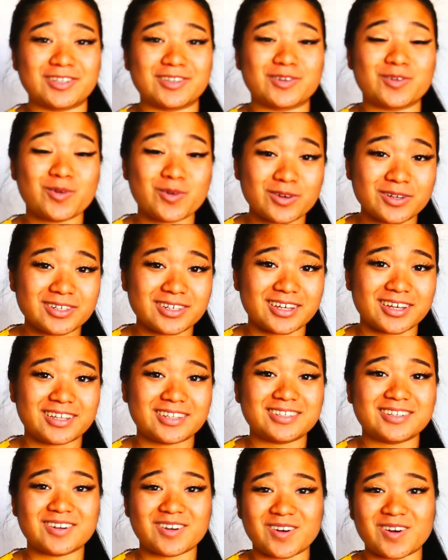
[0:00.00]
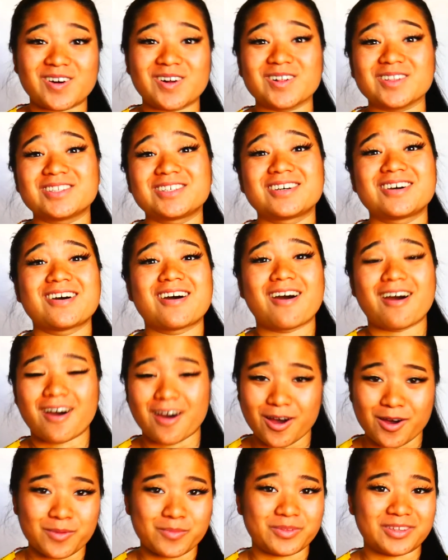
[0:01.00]
corn nut called
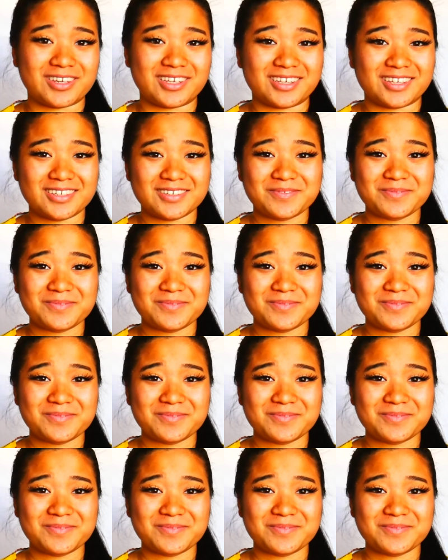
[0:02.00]
hominy.